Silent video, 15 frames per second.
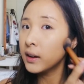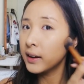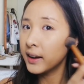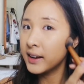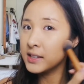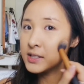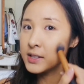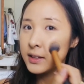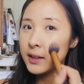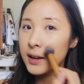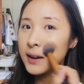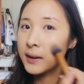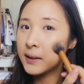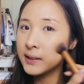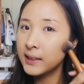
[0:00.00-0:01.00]
Okay, so
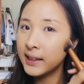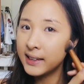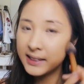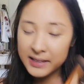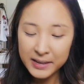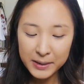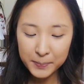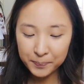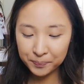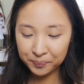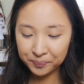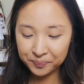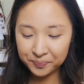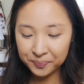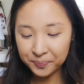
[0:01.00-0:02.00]
like lately
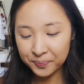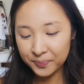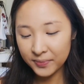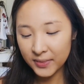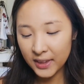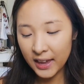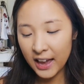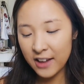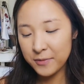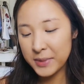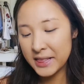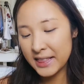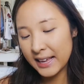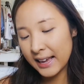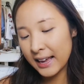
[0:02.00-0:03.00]
I've
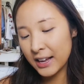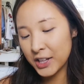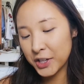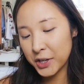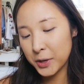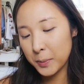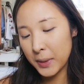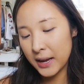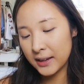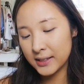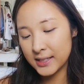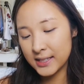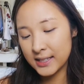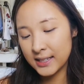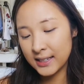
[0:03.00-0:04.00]
been thinking a lot
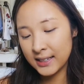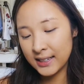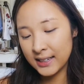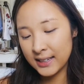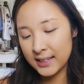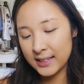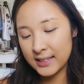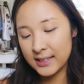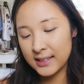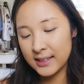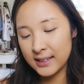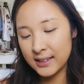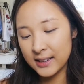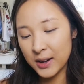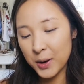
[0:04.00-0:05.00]
about
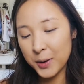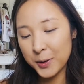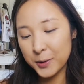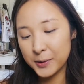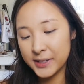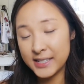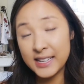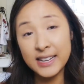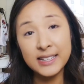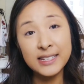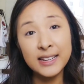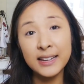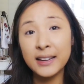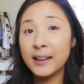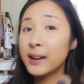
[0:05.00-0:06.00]
the whole
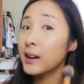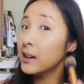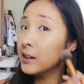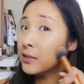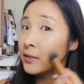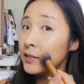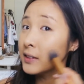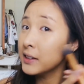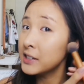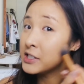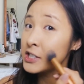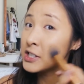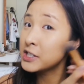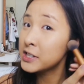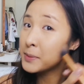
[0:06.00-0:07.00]
dating and
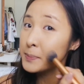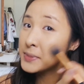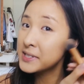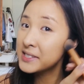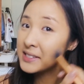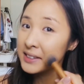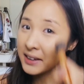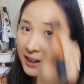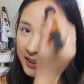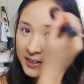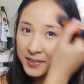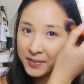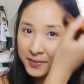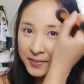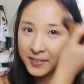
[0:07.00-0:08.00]
relationships kind
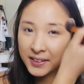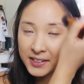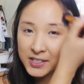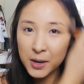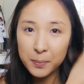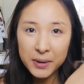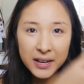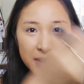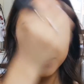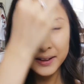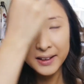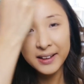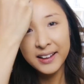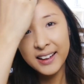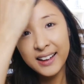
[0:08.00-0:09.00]
of topic.
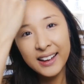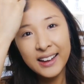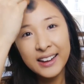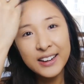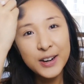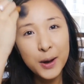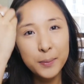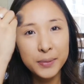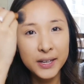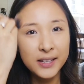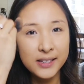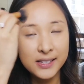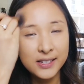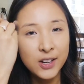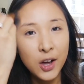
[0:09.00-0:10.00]
Not
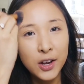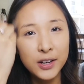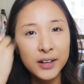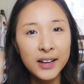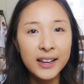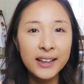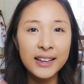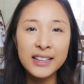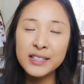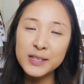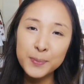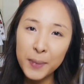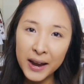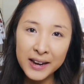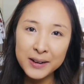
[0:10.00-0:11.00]
because, not
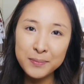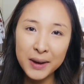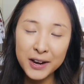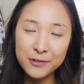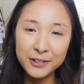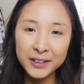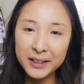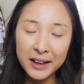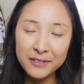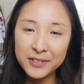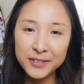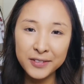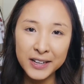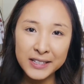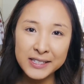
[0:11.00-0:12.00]
inspired by real life
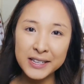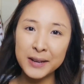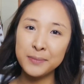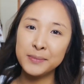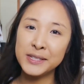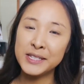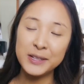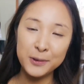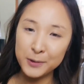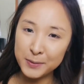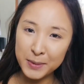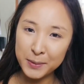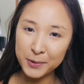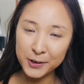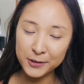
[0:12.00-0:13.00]
events, I'm still with
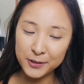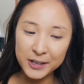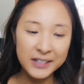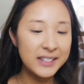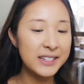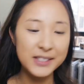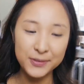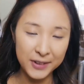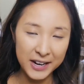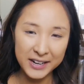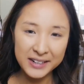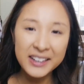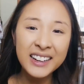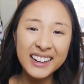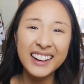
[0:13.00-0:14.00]
my boyfriend, it's
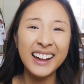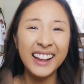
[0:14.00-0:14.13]
fine.